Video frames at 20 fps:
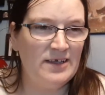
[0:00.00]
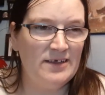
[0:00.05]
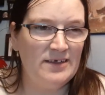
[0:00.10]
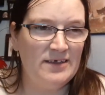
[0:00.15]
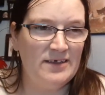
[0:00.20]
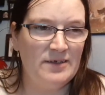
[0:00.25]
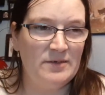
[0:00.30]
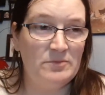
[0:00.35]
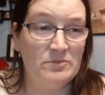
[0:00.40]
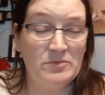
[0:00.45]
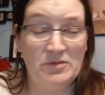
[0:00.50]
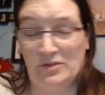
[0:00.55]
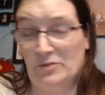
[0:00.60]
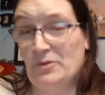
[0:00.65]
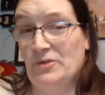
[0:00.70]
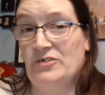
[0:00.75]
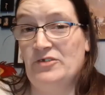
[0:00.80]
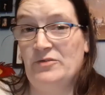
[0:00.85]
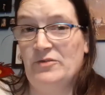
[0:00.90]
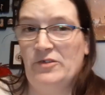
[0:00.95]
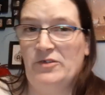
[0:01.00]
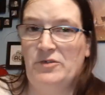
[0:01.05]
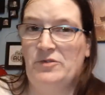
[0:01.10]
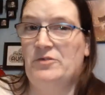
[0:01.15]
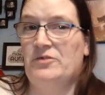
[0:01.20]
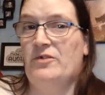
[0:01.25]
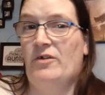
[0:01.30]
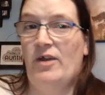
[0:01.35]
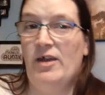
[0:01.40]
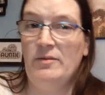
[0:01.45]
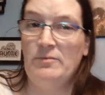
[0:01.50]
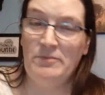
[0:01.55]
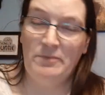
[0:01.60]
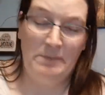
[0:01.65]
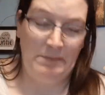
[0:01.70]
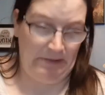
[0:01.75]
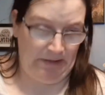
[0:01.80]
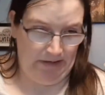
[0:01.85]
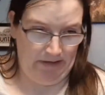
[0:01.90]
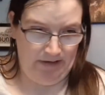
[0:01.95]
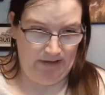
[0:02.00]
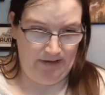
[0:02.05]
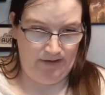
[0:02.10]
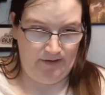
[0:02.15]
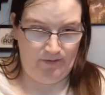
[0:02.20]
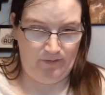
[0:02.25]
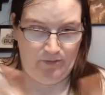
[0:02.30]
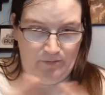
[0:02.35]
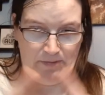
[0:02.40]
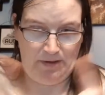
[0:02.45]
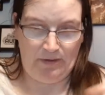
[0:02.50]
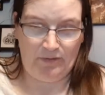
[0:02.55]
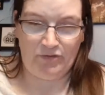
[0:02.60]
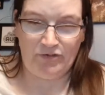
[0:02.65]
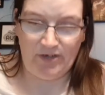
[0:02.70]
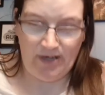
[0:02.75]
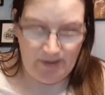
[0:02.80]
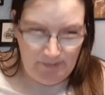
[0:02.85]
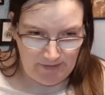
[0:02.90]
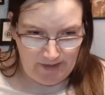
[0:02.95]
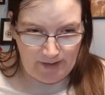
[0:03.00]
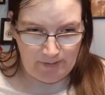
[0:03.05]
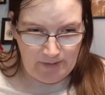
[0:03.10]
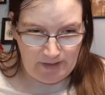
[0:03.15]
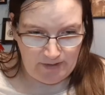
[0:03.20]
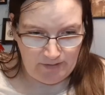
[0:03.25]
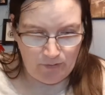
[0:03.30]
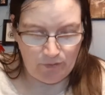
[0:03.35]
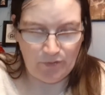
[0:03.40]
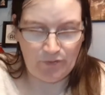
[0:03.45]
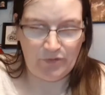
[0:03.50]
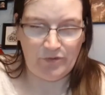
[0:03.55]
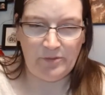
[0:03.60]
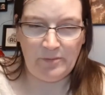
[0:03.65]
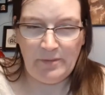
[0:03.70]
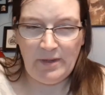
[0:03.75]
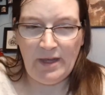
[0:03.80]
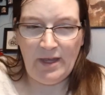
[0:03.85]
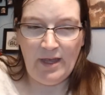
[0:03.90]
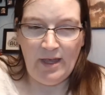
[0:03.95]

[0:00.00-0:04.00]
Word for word: um, especially if it's subscribe or bell shape. That would be awesome.